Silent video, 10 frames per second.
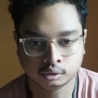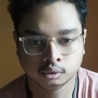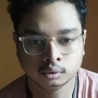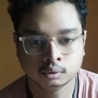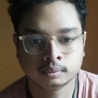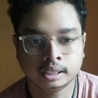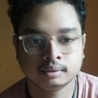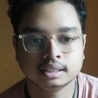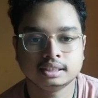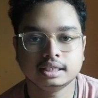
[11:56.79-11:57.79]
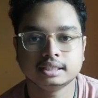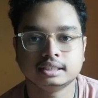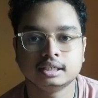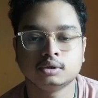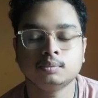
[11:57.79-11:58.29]
two particular
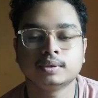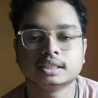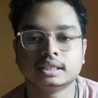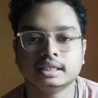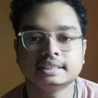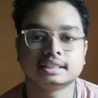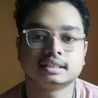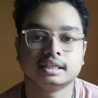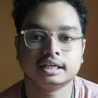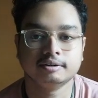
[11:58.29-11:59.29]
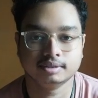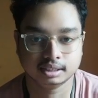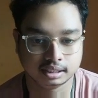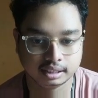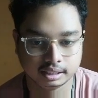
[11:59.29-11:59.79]
CH3 group present in the 60-degree
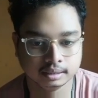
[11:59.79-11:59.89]
vicinity.